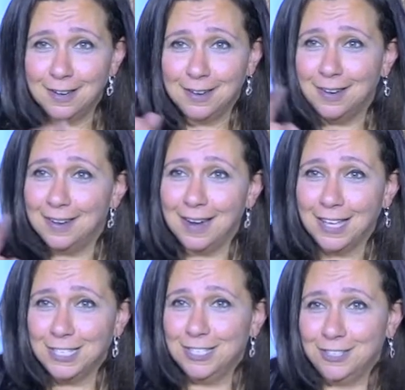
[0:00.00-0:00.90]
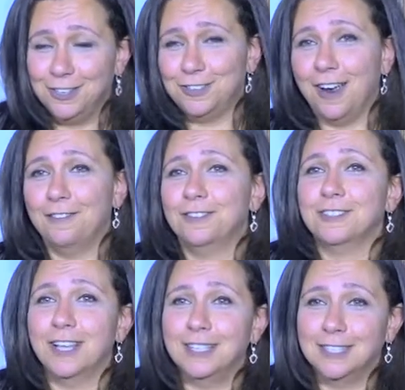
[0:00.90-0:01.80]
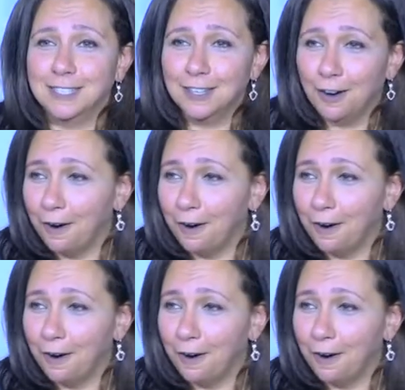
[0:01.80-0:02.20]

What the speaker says: not just her driver's license,